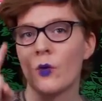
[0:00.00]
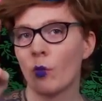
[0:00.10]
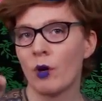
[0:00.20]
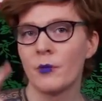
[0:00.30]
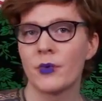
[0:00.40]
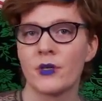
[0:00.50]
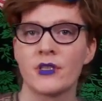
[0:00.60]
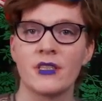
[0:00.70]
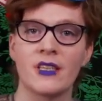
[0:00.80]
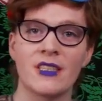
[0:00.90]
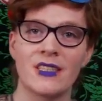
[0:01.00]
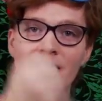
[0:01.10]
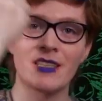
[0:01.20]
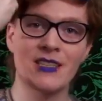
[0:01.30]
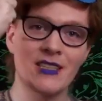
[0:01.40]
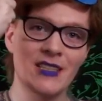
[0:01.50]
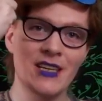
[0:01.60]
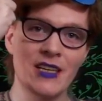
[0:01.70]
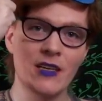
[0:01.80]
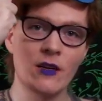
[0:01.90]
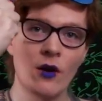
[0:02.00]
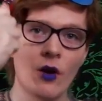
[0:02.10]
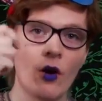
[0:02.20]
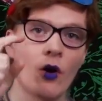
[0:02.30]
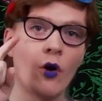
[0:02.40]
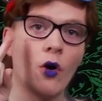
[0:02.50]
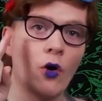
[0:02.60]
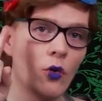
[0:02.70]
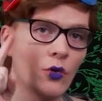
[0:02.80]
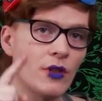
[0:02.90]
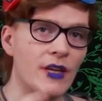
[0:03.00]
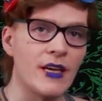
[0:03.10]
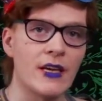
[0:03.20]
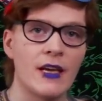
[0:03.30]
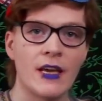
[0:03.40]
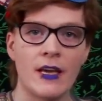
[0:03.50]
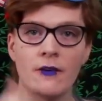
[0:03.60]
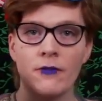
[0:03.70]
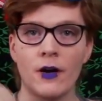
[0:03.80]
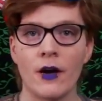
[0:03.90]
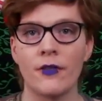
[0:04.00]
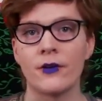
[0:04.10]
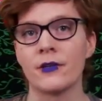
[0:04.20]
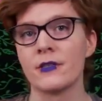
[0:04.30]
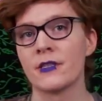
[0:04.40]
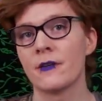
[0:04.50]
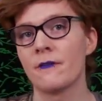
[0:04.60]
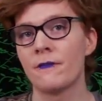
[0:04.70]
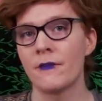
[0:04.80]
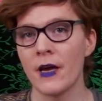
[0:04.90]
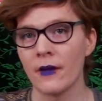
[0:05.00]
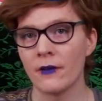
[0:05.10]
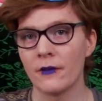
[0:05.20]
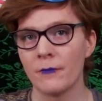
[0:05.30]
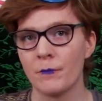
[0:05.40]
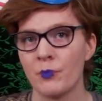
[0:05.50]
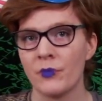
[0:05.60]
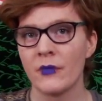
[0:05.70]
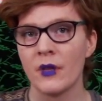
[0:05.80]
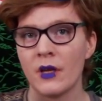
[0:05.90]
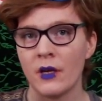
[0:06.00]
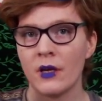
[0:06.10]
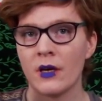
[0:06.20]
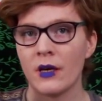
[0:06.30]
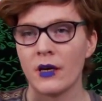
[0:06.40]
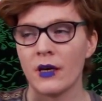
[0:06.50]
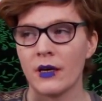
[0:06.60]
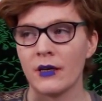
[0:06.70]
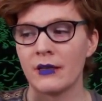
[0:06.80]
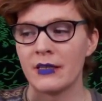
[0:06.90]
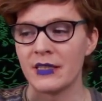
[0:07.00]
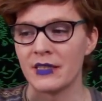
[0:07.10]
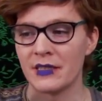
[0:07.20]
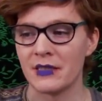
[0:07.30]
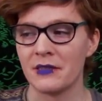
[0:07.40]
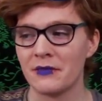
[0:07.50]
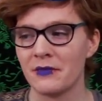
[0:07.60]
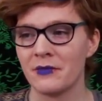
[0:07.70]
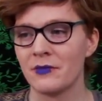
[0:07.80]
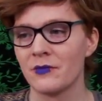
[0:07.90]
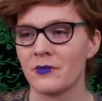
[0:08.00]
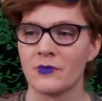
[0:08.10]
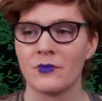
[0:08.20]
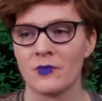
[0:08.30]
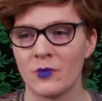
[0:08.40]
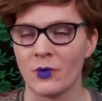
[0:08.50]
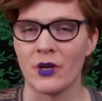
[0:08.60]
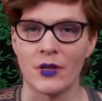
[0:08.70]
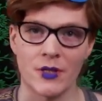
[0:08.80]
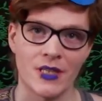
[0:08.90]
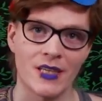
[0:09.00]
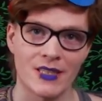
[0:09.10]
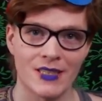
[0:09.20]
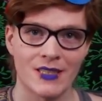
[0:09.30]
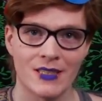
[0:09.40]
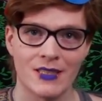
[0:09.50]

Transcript: one person can succeed only if others fail uh, is one of those things.